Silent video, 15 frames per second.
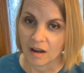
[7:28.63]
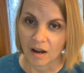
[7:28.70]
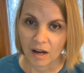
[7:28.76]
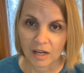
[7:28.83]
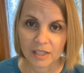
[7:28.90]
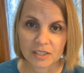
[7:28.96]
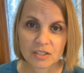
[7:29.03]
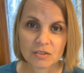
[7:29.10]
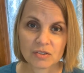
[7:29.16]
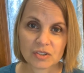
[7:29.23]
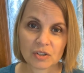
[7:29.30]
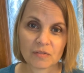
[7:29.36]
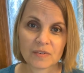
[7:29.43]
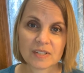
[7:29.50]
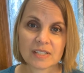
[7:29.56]
onto
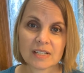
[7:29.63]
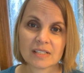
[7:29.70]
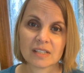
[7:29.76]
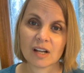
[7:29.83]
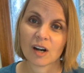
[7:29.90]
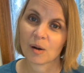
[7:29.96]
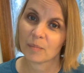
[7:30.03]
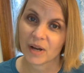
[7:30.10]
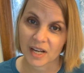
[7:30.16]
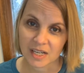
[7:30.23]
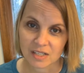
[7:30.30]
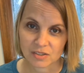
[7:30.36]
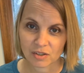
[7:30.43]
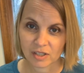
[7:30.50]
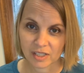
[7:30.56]
surfaces that our
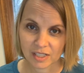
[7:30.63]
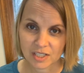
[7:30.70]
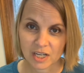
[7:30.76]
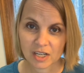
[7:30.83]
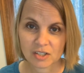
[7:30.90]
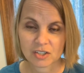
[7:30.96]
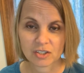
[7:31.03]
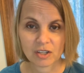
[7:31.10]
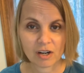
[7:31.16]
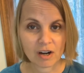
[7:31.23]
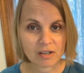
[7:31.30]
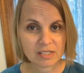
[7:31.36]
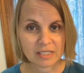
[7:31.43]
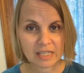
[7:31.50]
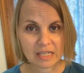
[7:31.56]
bodies are going to touch, that
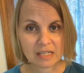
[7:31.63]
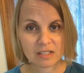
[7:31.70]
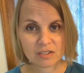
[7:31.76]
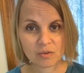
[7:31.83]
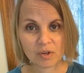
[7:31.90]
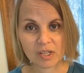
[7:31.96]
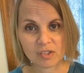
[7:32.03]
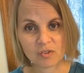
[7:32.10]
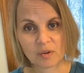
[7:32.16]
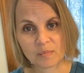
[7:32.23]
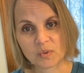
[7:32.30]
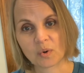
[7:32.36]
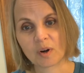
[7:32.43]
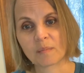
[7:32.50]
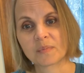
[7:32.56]
our skin is going to
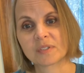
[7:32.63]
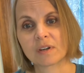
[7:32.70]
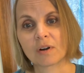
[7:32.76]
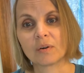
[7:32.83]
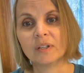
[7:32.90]
absorb. So